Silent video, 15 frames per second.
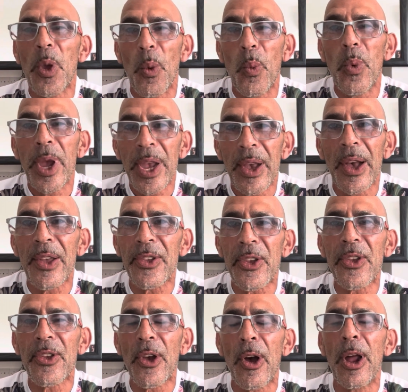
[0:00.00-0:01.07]
going to
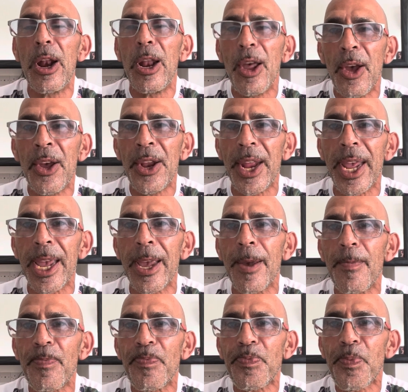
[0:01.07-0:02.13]
start learning
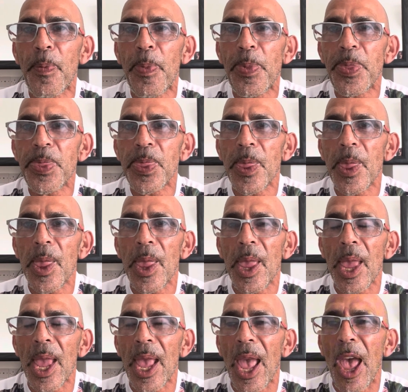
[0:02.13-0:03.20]

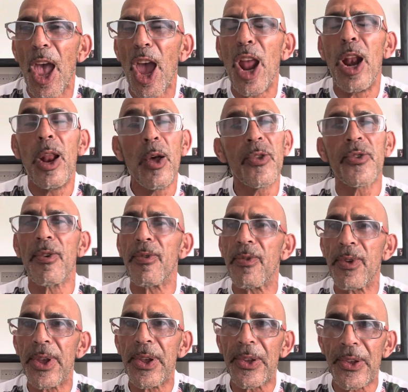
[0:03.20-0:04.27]
a lot of
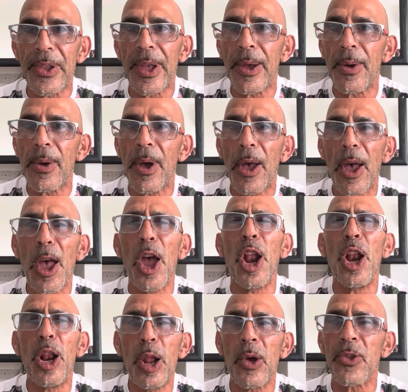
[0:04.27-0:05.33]
things now, a
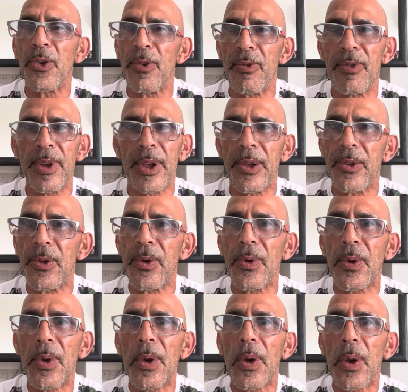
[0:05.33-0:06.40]
lot of things.
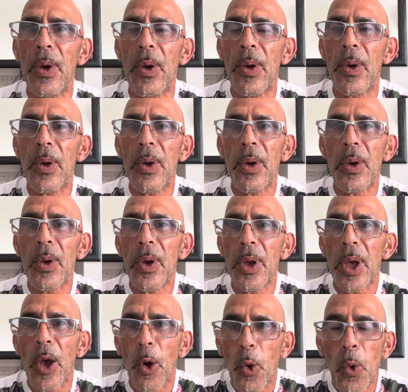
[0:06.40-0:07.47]

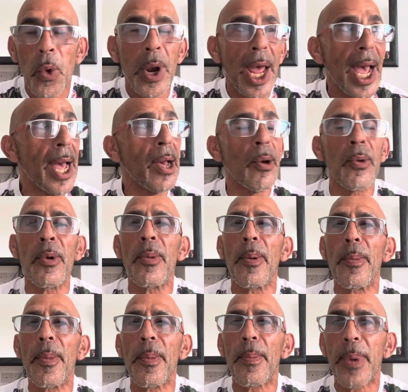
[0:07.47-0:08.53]
All our
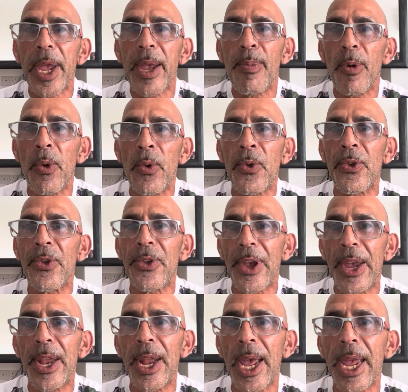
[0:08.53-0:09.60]
people's
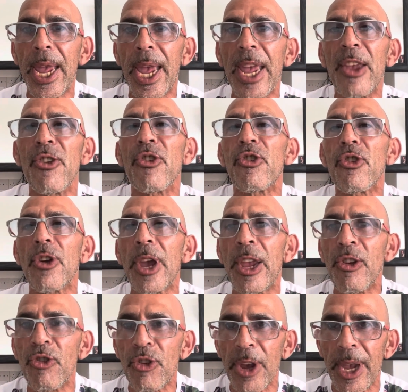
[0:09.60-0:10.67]
DNA is
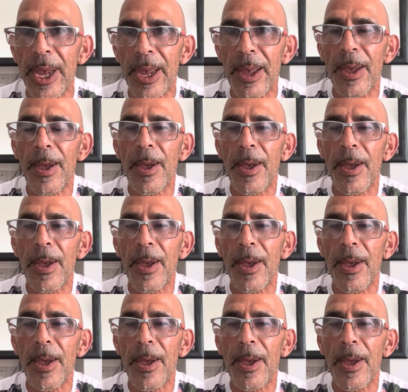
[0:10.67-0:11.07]
changing